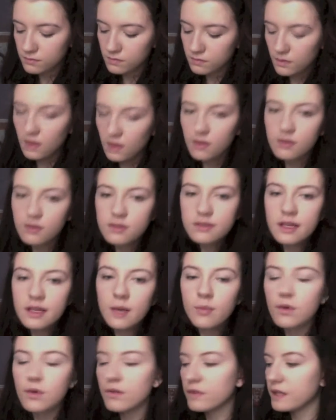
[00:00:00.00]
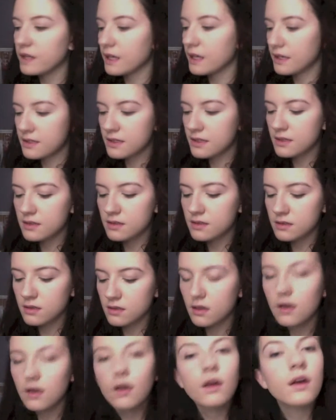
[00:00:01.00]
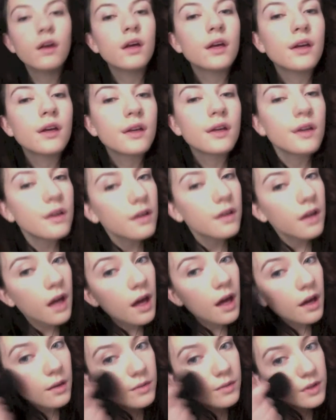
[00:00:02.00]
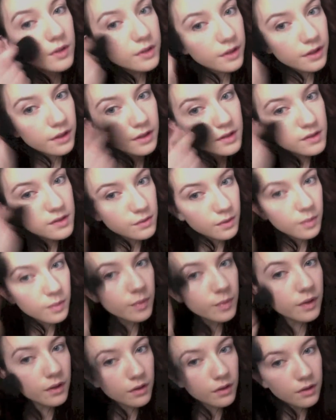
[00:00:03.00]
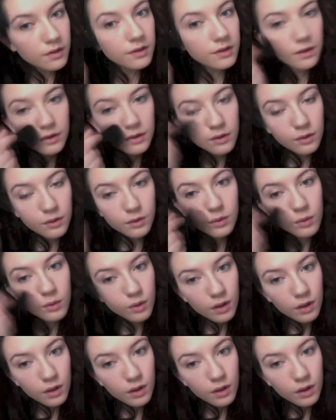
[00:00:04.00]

Just tap off the excess. And I'm just going to sweep it onto